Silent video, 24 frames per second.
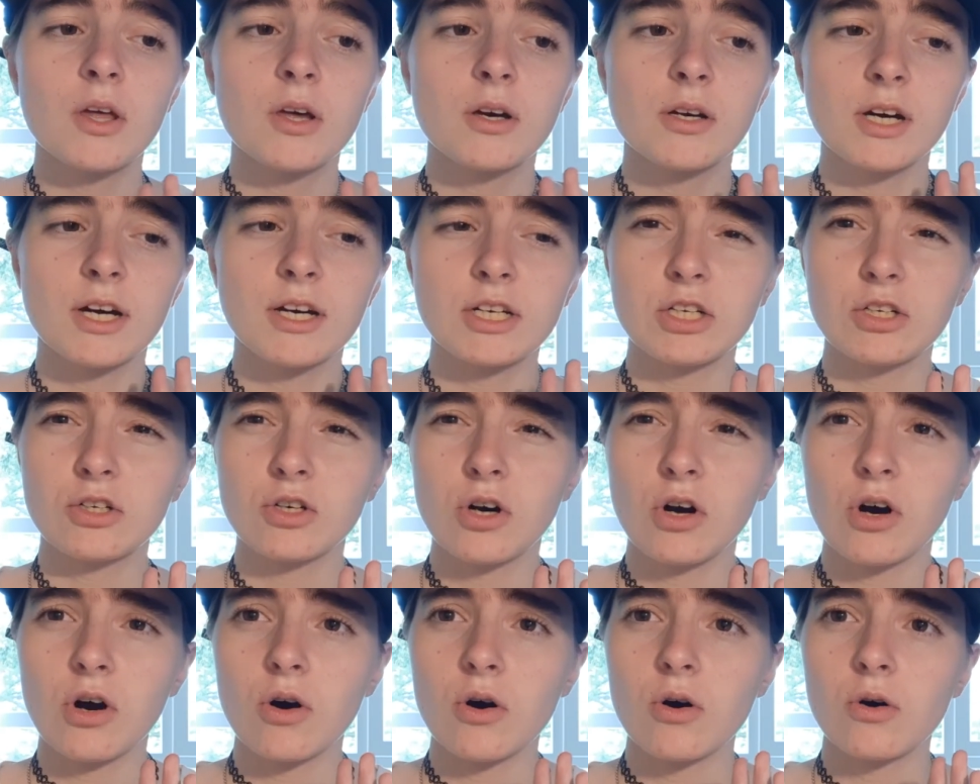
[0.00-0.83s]
That
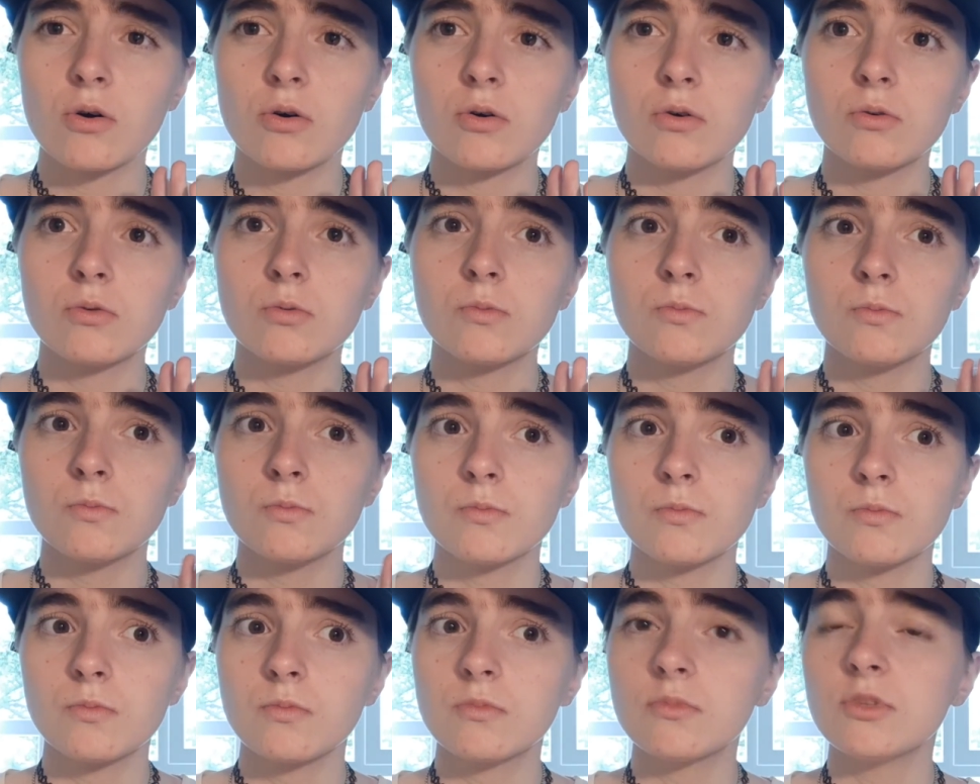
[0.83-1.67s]
you're all
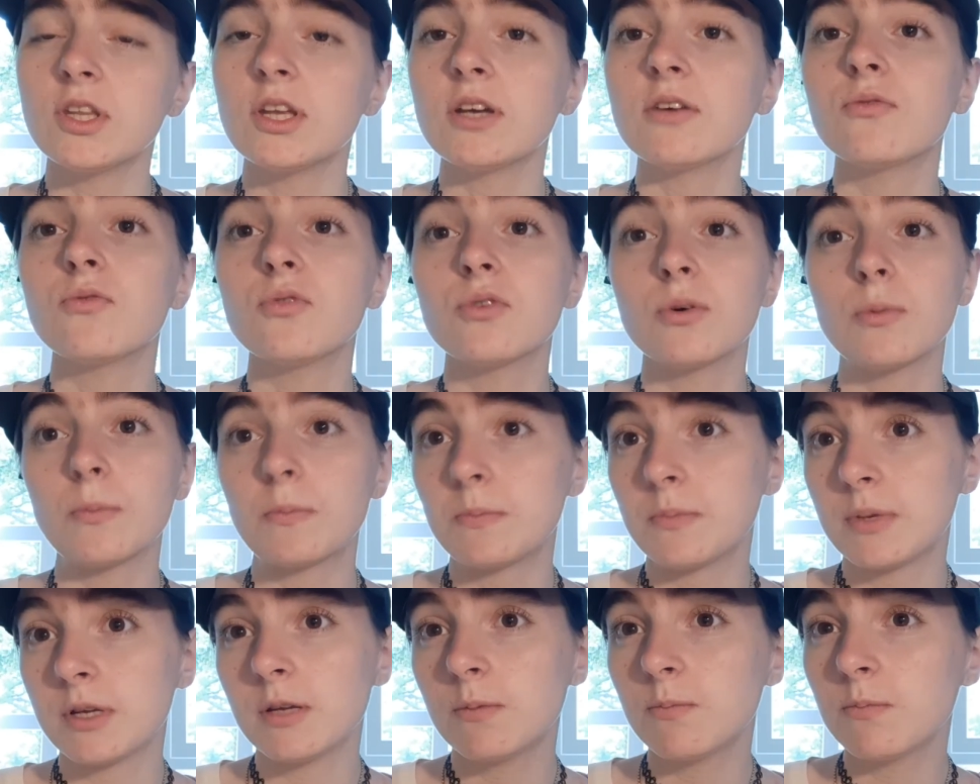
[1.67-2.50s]

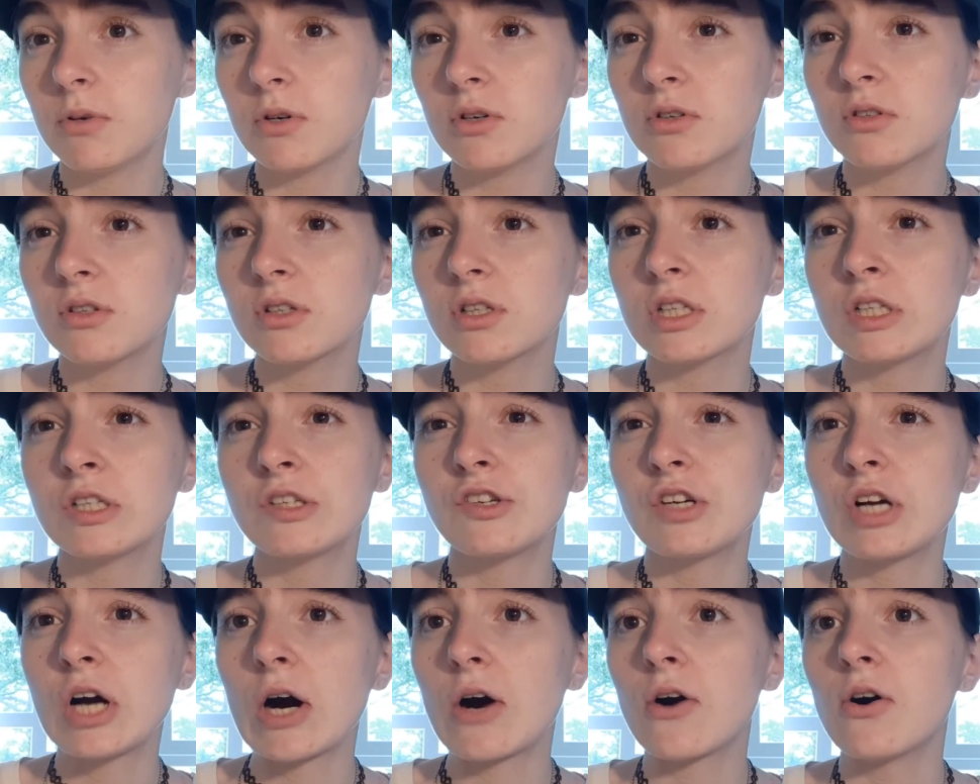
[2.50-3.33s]
different people because
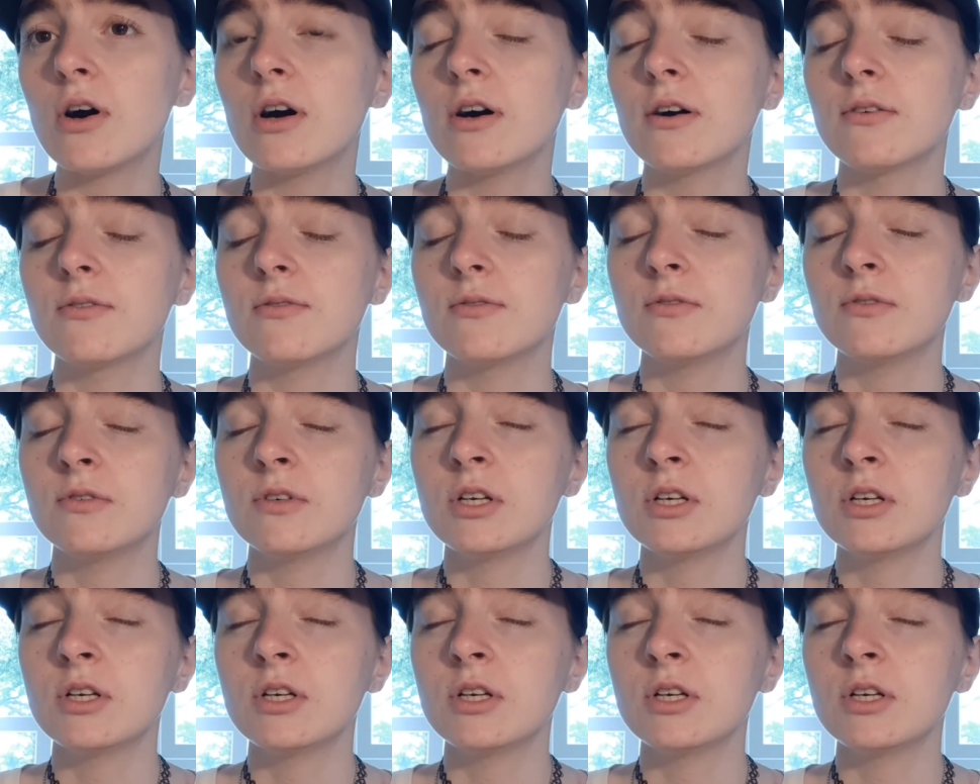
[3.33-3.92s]
you all have